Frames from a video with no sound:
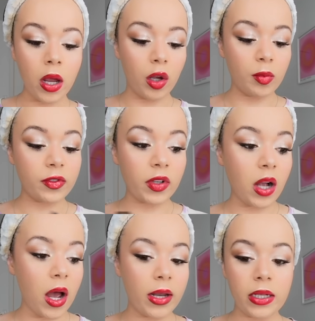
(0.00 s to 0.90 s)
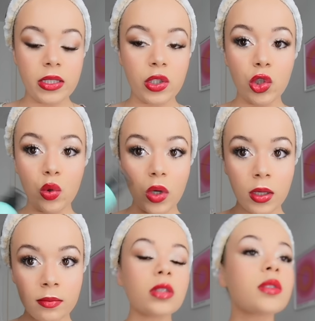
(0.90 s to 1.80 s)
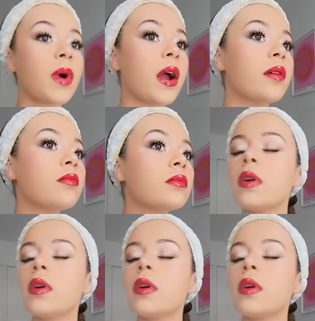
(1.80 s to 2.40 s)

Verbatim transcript: I almost forgot, I need to spray.